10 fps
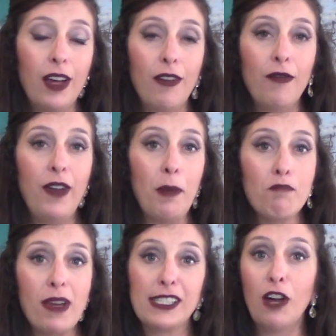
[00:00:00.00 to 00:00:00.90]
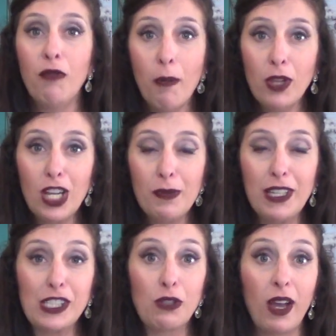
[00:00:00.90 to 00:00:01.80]
vamp myself up a little
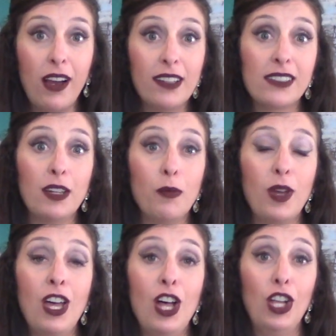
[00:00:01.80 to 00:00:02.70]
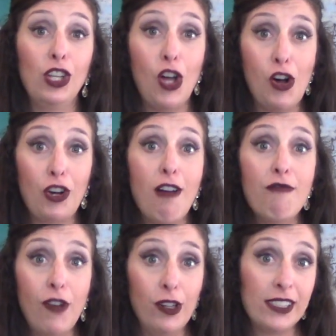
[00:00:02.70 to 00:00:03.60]
bit, so I got some long
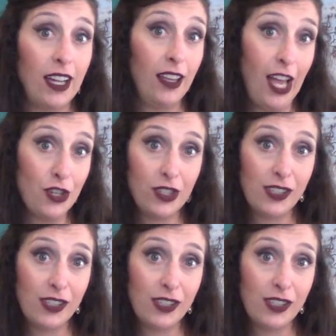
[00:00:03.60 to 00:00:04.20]
false eyelashes